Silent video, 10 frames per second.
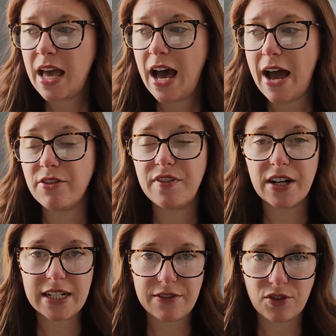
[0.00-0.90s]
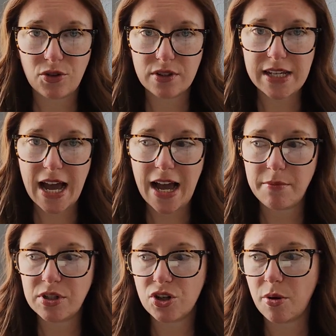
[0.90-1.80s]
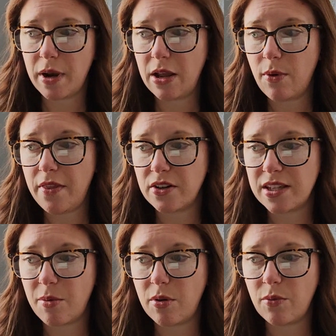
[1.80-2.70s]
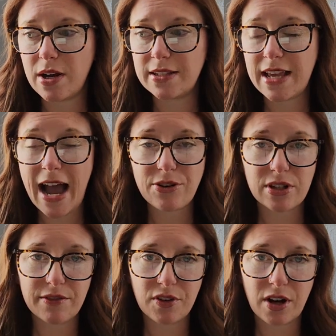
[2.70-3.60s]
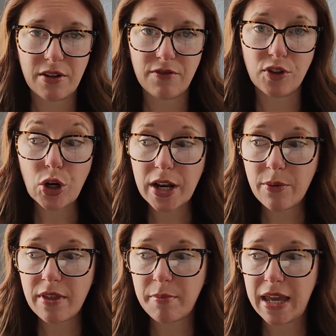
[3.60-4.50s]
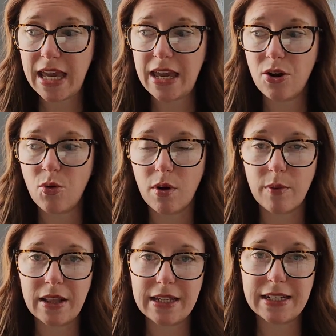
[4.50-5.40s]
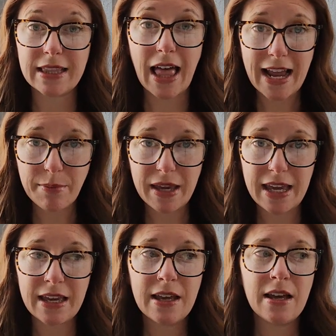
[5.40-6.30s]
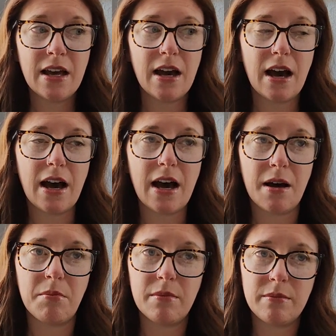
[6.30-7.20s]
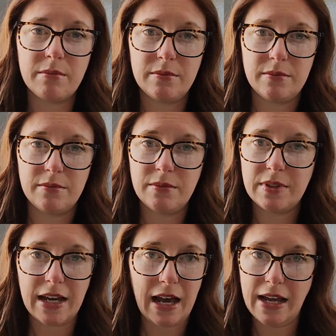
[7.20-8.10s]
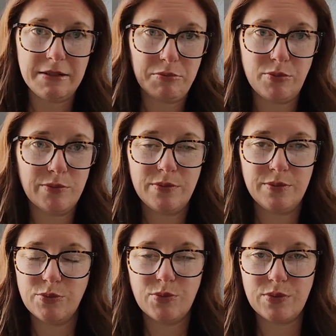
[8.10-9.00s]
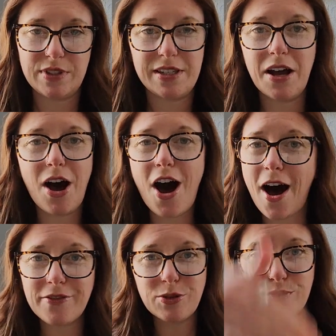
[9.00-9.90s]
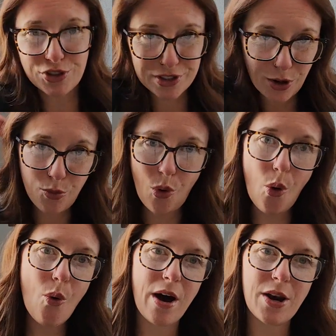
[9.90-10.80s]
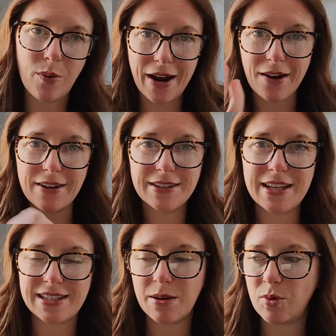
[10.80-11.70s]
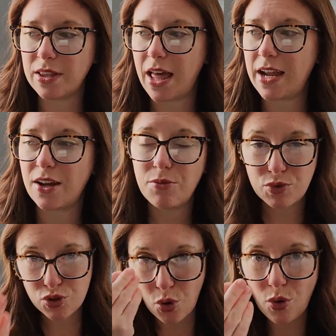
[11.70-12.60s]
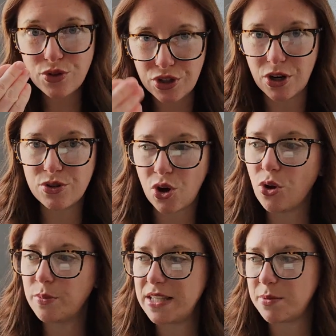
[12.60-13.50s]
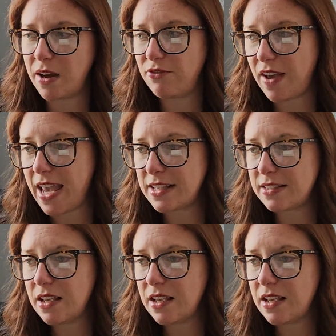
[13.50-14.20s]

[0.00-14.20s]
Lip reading: I have a very difficult time determining whether someone was actually flirting with me or really did like me. That I often was just like, woo, unaware, unless someone told me to my face.